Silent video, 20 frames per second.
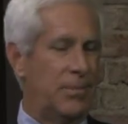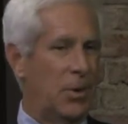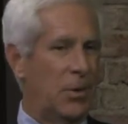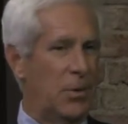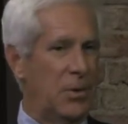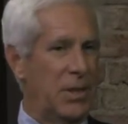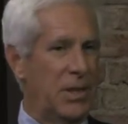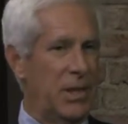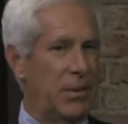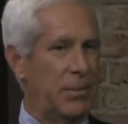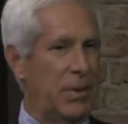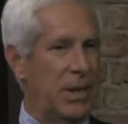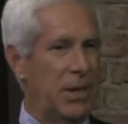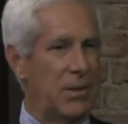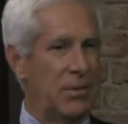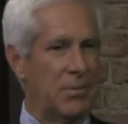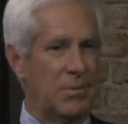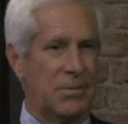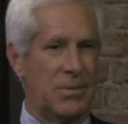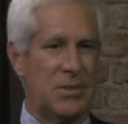only
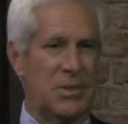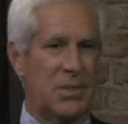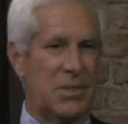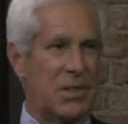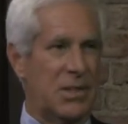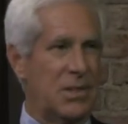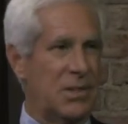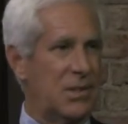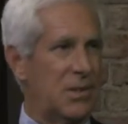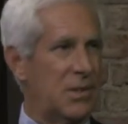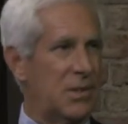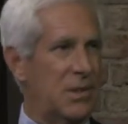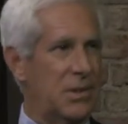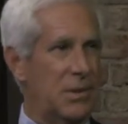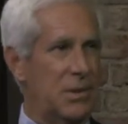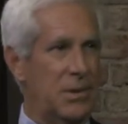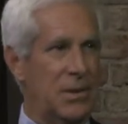about 6 to